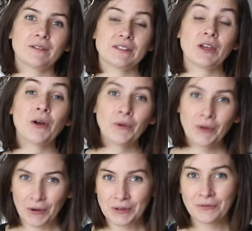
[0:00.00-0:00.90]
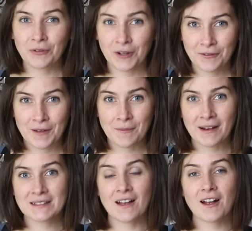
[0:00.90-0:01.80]
So go to
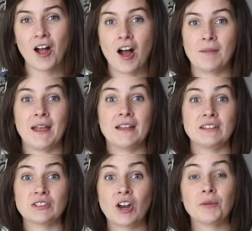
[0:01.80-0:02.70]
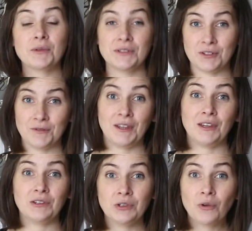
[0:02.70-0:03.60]
florafunbox.com and start
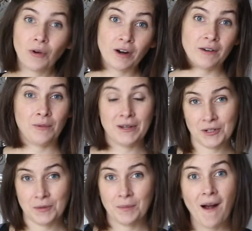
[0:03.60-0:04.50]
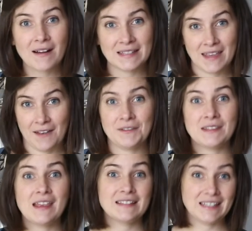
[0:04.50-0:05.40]
reserving your winter box
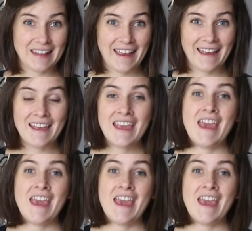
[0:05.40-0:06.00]
gifts today.